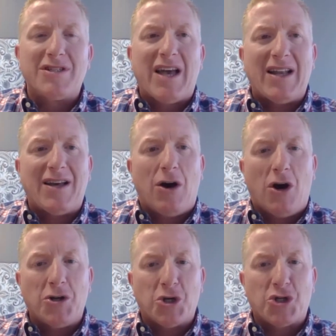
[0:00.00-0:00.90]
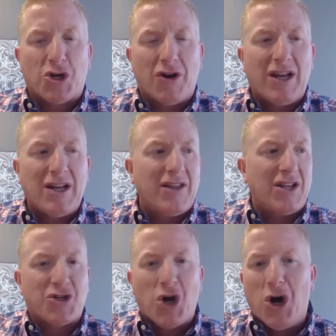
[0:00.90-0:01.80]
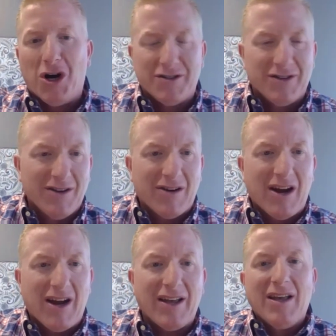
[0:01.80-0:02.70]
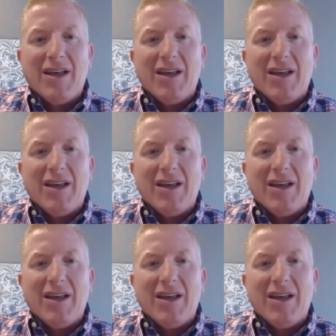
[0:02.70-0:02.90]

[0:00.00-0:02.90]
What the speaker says: it's kind of on your screen and then it's gone. Right.